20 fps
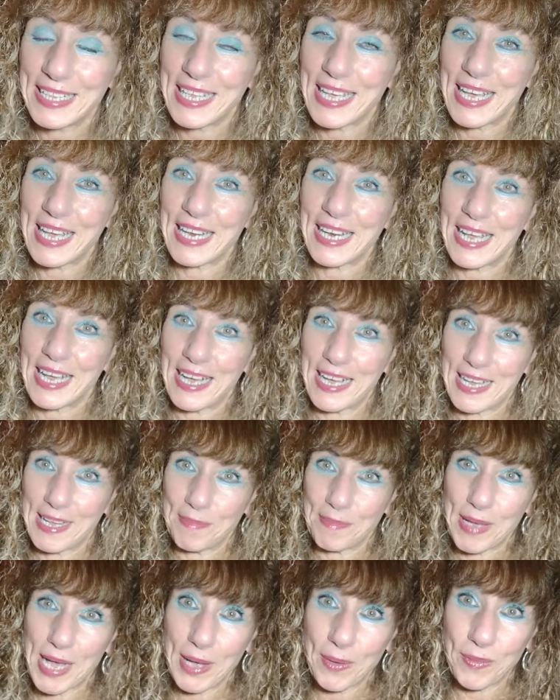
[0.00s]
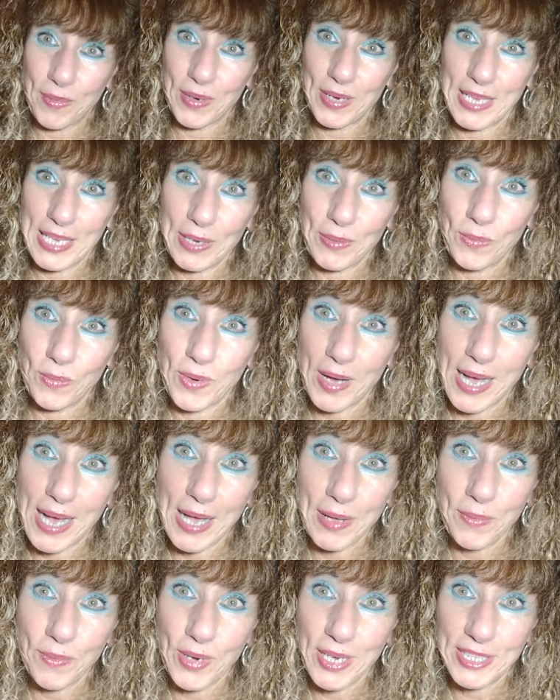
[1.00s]
That
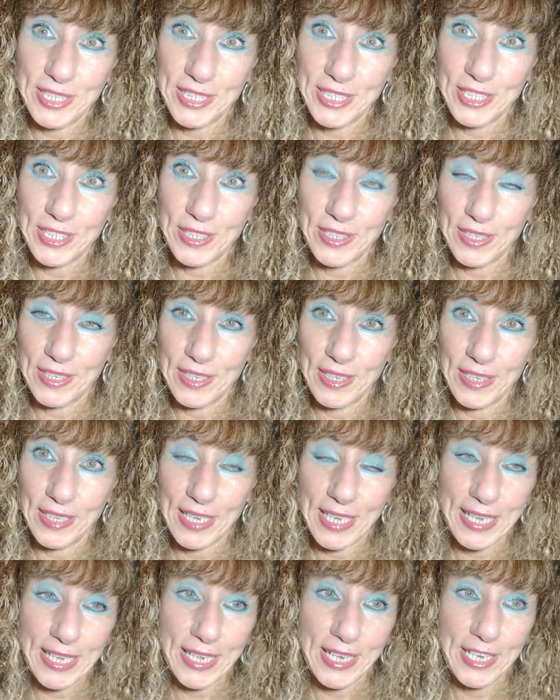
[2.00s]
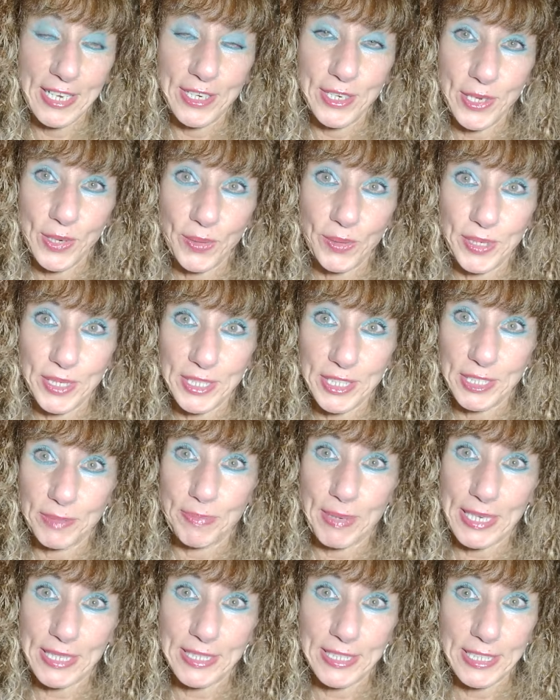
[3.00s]
I wasn't like
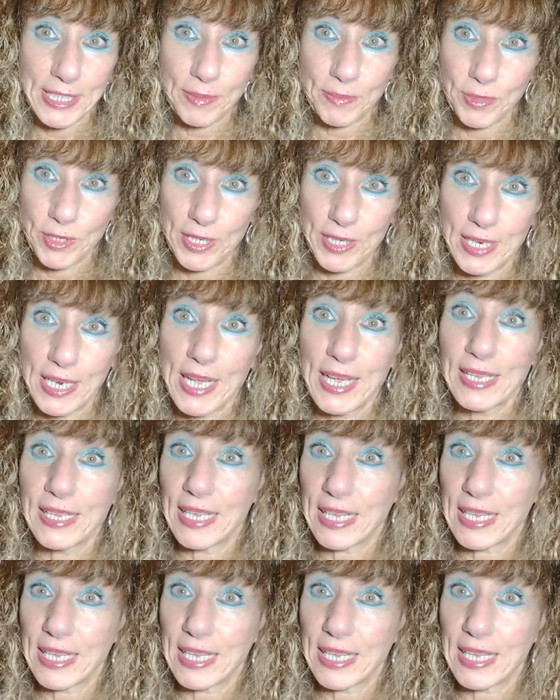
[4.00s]
noticed by someone.